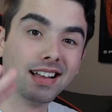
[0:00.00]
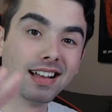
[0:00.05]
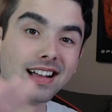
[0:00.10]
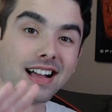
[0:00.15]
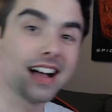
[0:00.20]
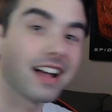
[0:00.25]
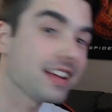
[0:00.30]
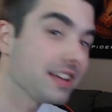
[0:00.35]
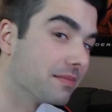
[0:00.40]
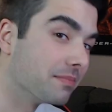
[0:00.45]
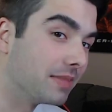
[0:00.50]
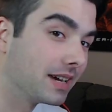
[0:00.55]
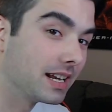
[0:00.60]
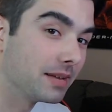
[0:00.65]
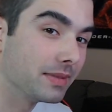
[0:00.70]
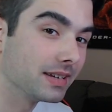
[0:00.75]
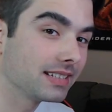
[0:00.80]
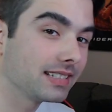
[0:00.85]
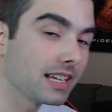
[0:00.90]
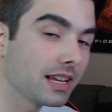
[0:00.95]
Hi, my name
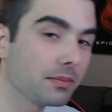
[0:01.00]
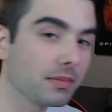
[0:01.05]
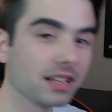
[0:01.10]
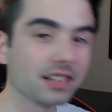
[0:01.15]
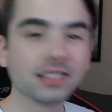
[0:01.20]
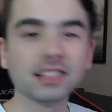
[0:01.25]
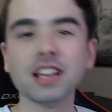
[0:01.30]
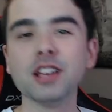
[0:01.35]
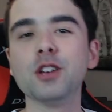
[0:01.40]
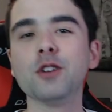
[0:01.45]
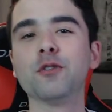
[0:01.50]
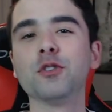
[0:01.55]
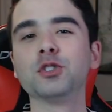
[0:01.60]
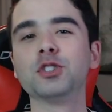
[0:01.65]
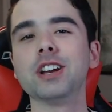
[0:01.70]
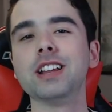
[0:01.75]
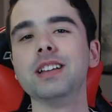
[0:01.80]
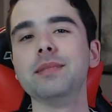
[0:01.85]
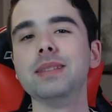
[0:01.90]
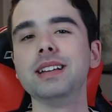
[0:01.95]
is Tim. Thank you for
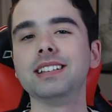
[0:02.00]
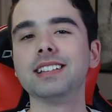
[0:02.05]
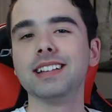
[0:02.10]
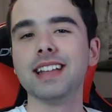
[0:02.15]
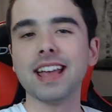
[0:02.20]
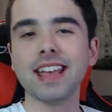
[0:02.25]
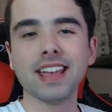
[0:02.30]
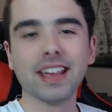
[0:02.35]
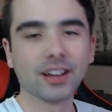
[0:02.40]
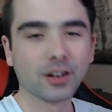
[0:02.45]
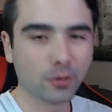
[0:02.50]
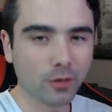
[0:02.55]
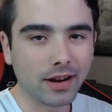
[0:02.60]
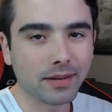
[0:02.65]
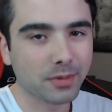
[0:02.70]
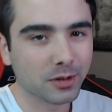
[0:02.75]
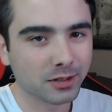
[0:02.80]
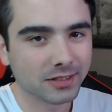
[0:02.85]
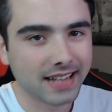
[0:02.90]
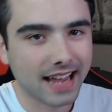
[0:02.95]
joining me today. Grab
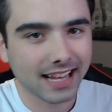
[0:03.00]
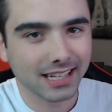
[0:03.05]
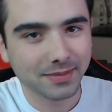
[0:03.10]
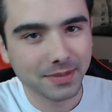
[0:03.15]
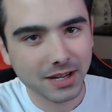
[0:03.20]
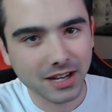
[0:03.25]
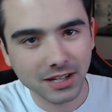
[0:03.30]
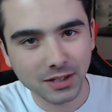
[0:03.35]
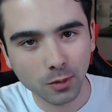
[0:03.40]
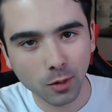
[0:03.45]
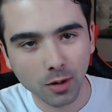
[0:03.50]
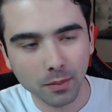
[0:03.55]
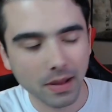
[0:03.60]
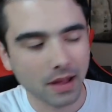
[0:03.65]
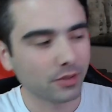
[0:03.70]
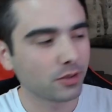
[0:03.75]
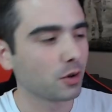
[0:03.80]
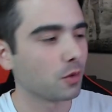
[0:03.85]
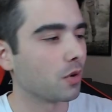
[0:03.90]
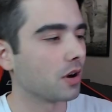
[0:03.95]
your snacks because we're
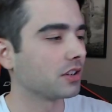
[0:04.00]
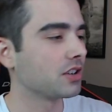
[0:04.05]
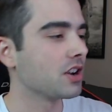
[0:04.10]
about to watch